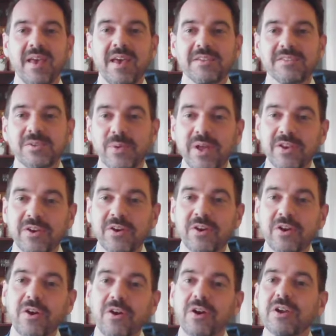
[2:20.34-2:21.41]
So, in
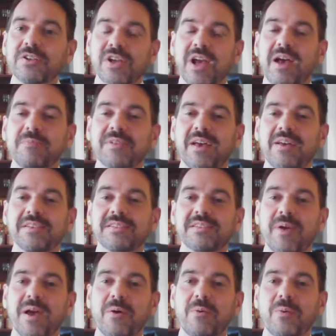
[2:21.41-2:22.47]
your current job, tell us
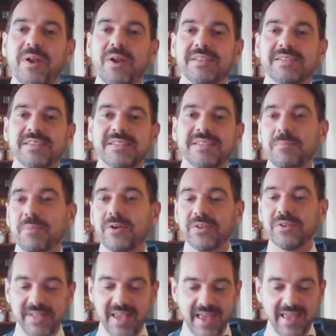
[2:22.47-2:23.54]
about what does a
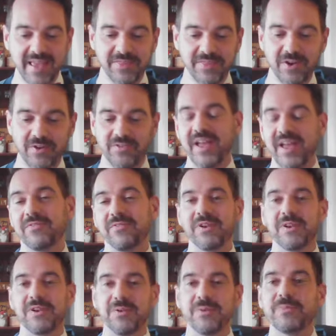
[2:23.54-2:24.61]
typical day look like for
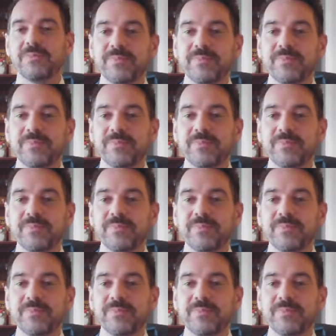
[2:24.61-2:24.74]
you?